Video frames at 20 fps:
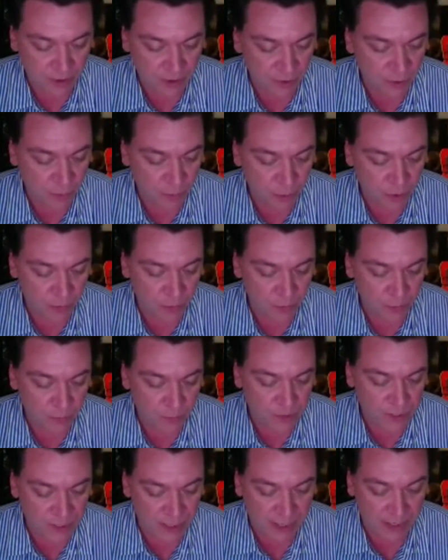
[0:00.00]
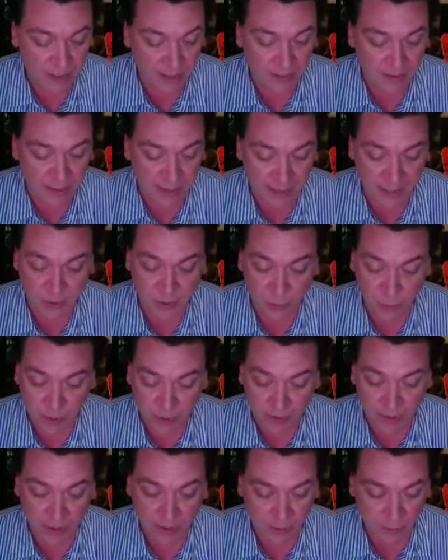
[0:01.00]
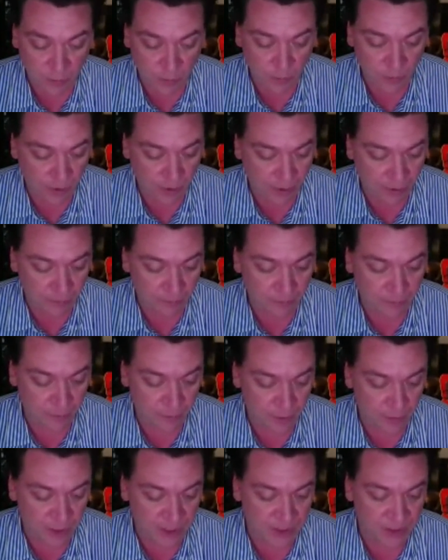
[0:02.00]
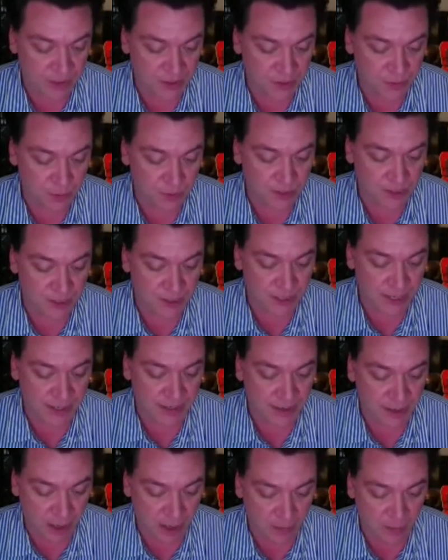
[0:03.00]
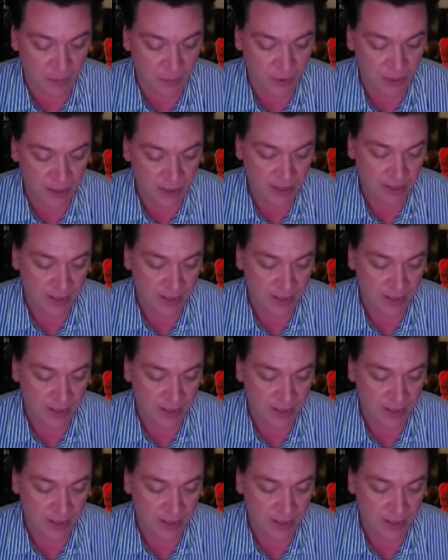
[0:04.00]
another appointment was set, and that's when the Guild of Freemasons was set up